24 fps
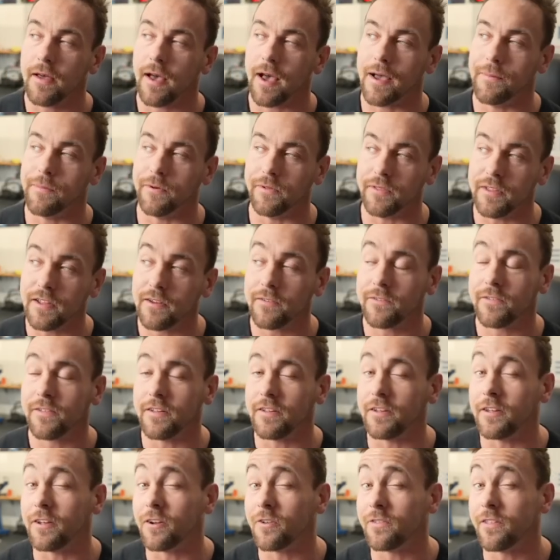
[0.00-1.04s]
I believe
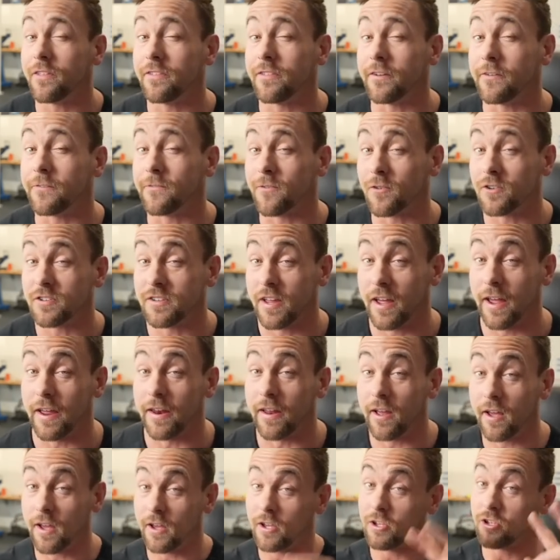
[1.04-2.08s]
the year that they first
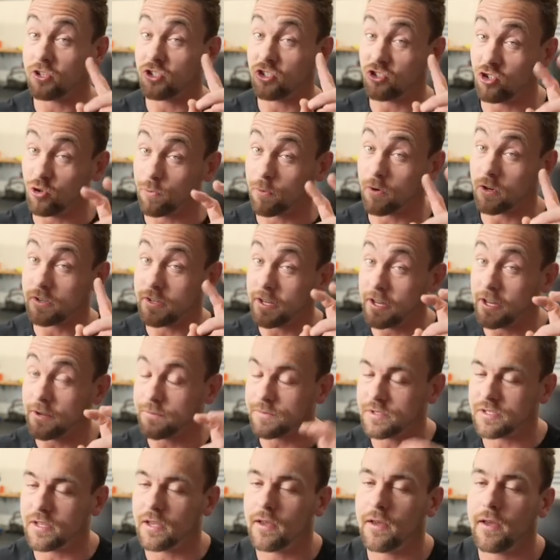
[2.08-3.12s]
had super
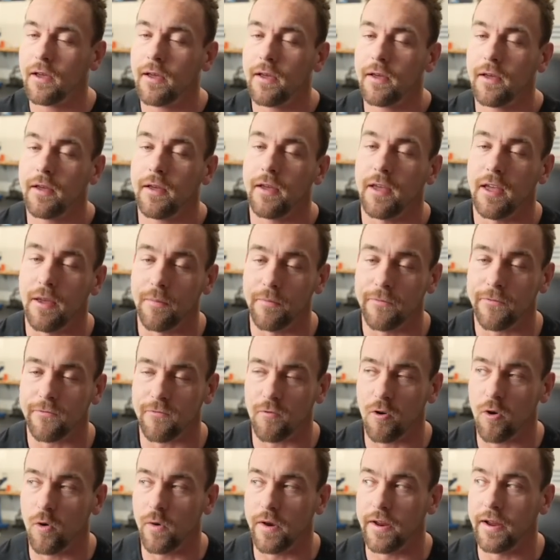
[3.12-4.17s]
teams, him,
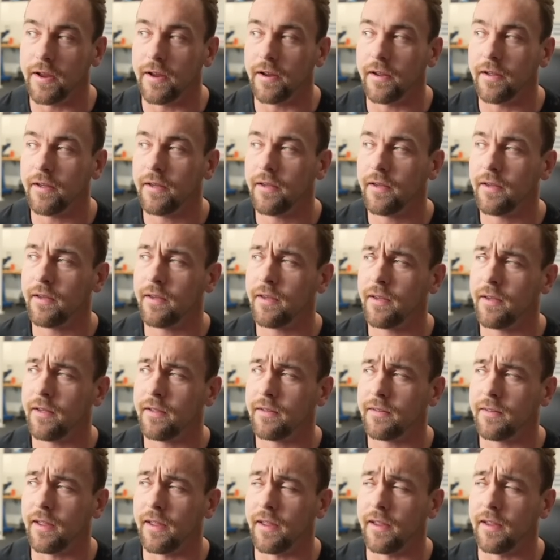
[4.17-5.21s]
Froning,
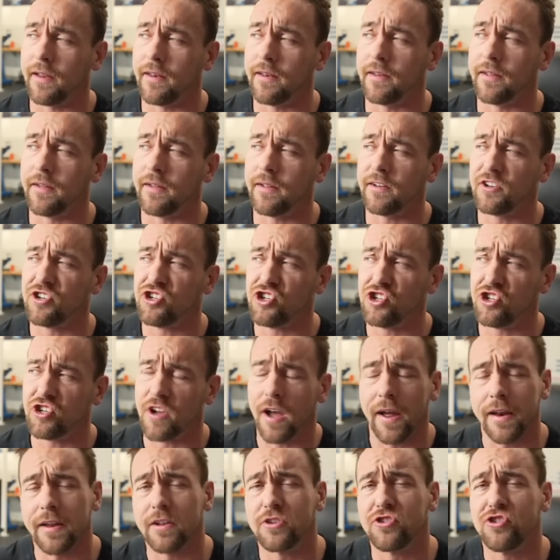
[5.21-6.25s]
and
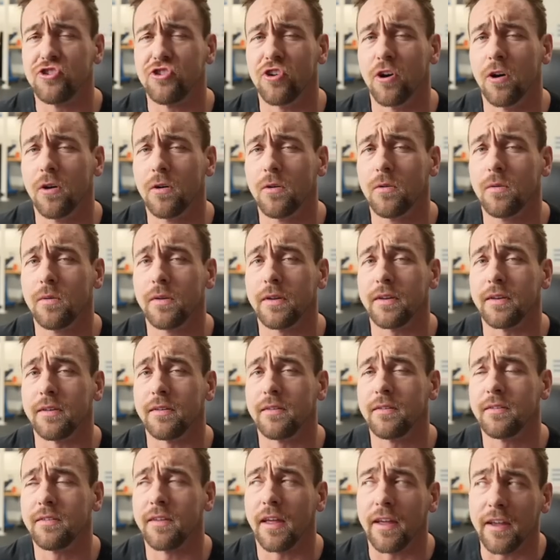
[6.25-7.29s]
China Cho and
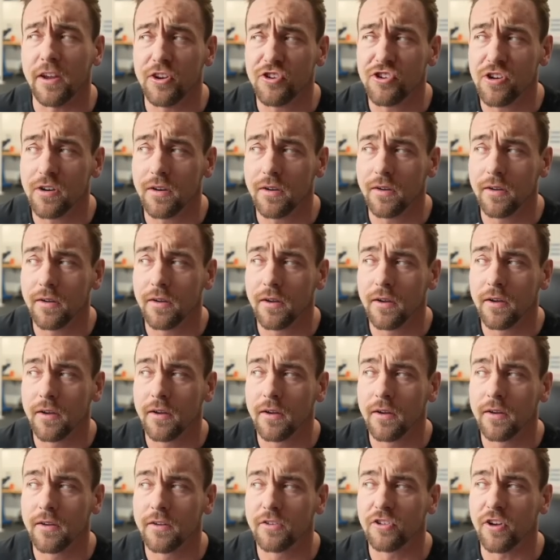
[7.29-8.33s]
Tasia.
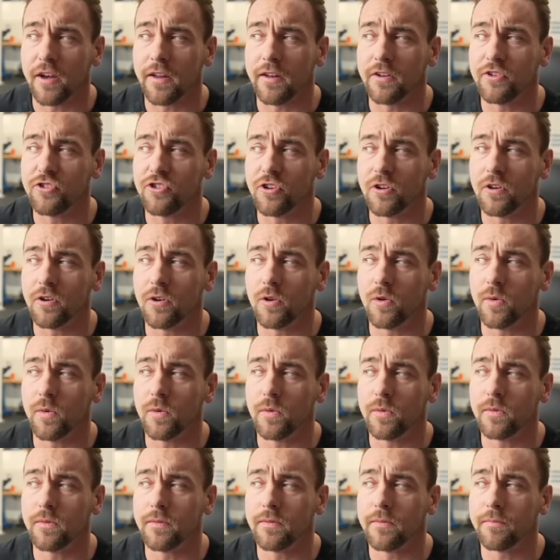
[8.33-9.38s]
China
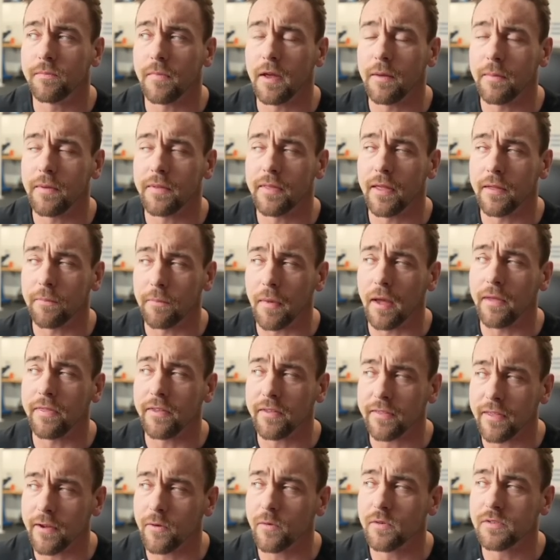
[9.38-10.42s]
Cho, maybe that, I
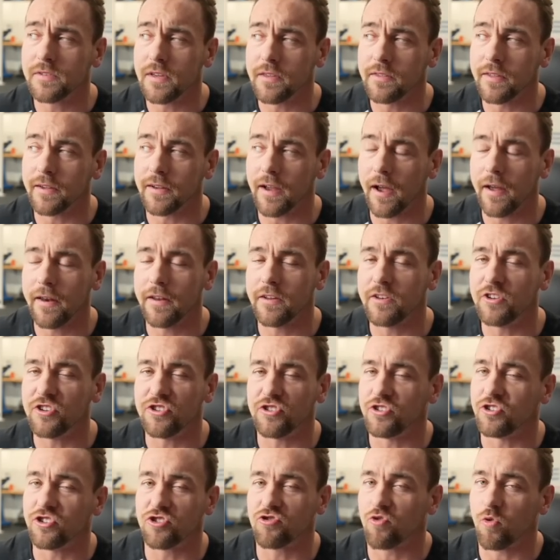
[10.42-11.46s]
think that was it. They kind of
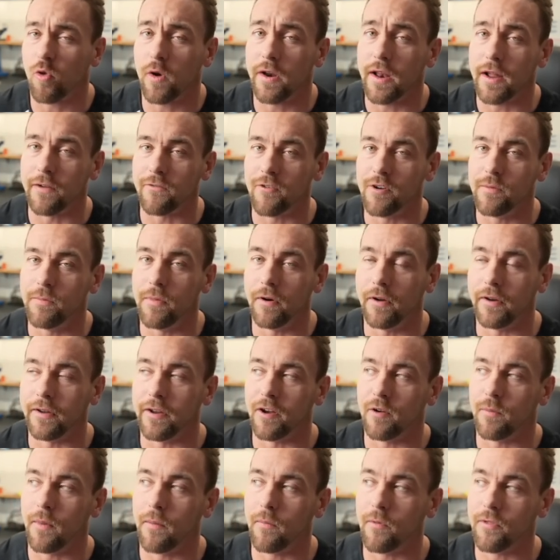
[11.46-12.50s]
just destroyed
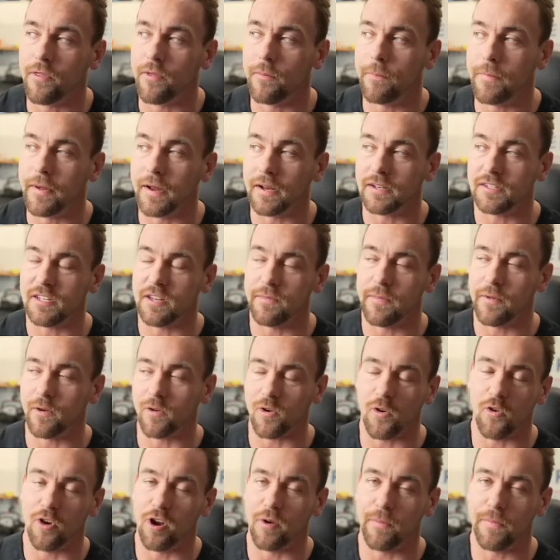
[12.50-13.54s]
everybody. I remember the big team they
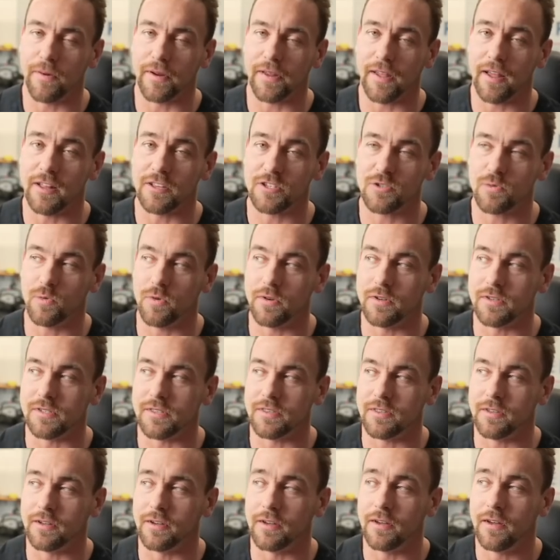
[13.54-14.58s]
were going up against
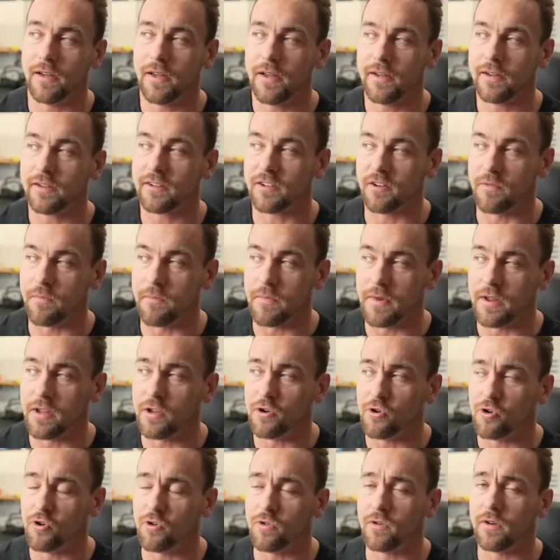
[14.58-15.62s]
was the
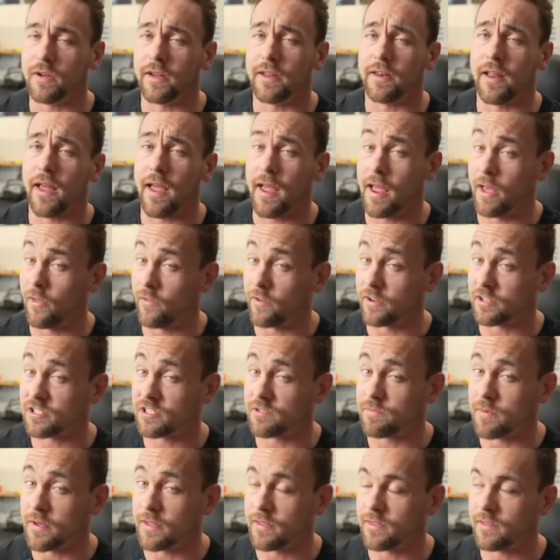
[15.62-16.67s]
Camille and Alex
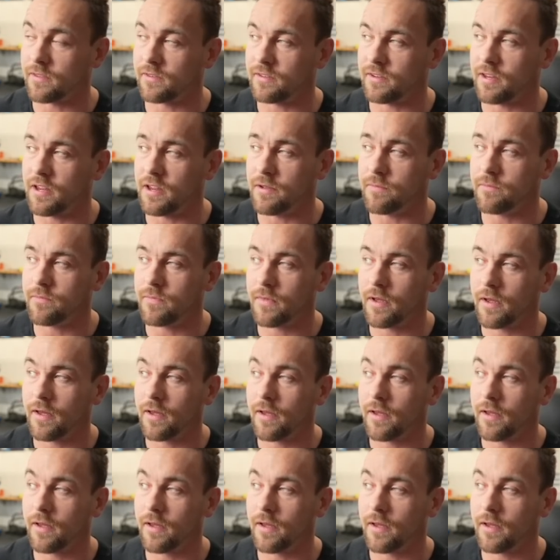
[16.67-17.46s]
Smith team.